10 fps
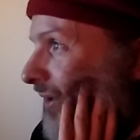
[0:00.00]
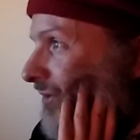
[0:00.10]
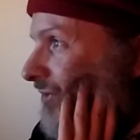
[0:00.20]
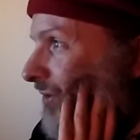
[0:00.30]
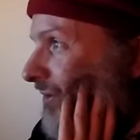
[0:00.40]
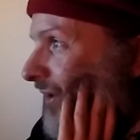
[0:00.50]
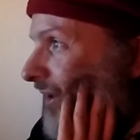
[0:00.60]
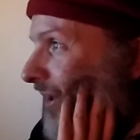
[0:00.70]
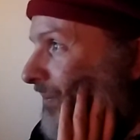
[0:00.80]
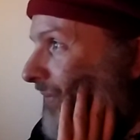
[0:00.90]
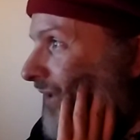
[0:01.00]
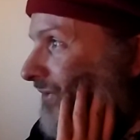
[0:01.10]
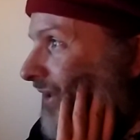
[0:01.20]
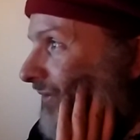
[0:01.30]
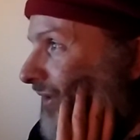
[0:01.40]
Stir the cup
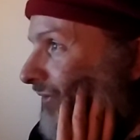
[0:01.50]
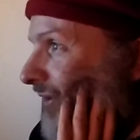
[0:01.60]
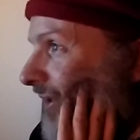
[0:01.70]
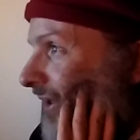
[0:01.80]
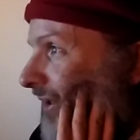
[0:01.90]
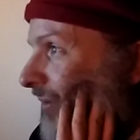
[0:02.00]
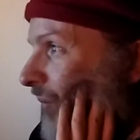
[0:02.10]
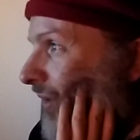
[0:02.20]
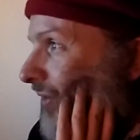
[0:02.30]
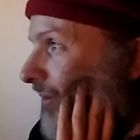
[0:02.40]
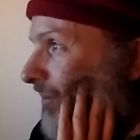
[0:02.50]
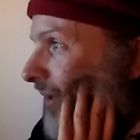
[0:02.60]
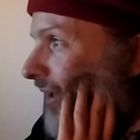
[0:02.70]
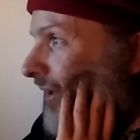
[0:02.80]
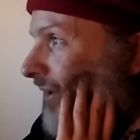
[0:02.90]
that's ever filling with the
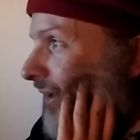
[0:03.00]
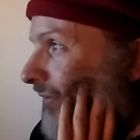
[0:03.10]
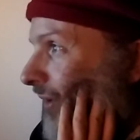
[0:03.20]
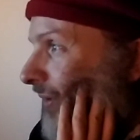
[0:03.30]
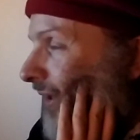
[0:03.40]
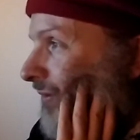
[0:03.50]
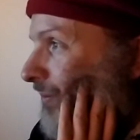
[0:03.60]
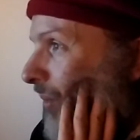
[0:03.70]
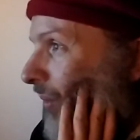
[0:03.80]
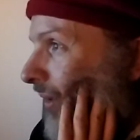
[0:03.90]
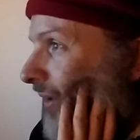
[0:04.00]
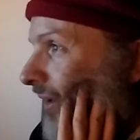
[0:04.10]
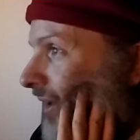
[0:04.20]
blood of all that's born.